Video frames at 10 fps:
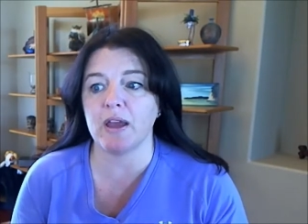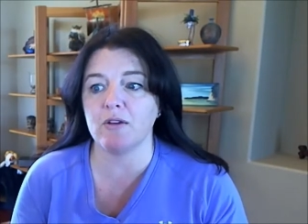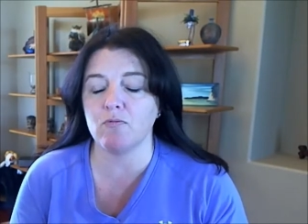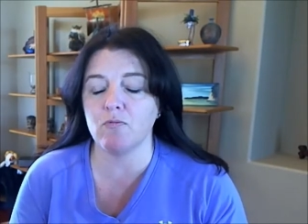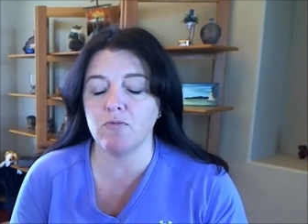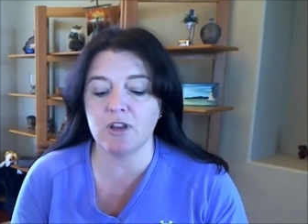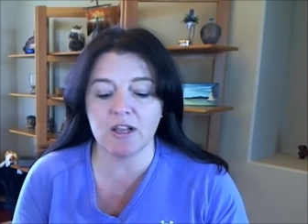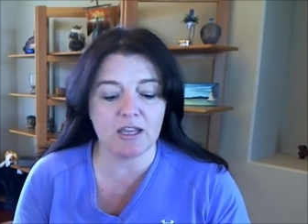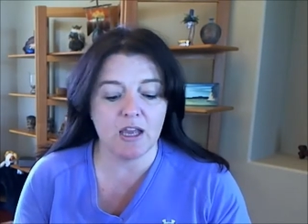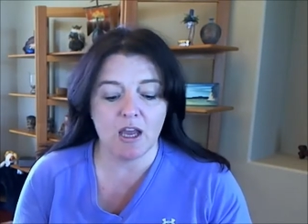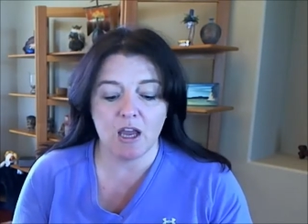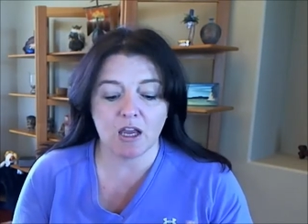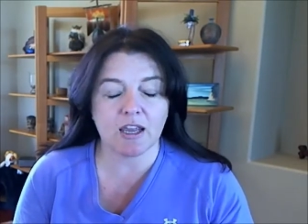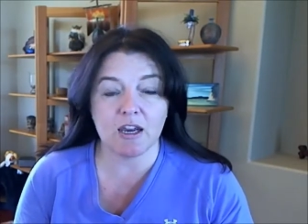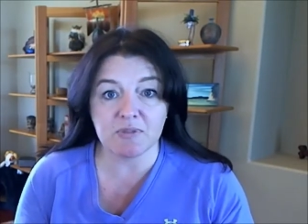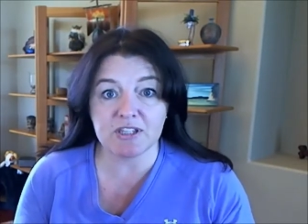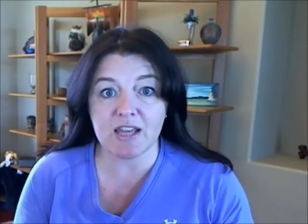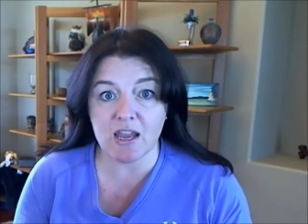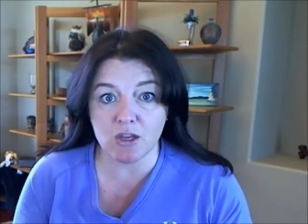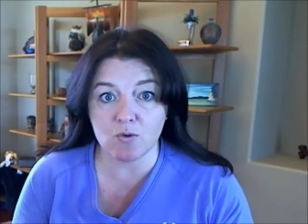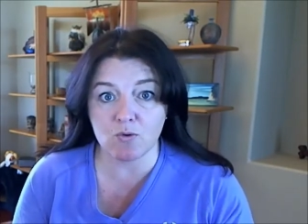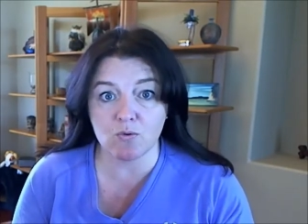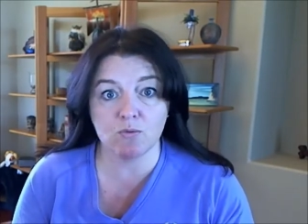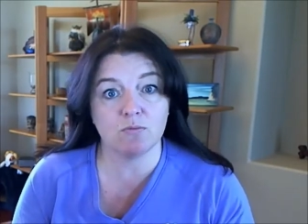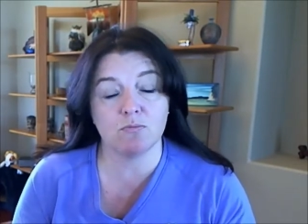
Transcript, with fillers: and really can upset you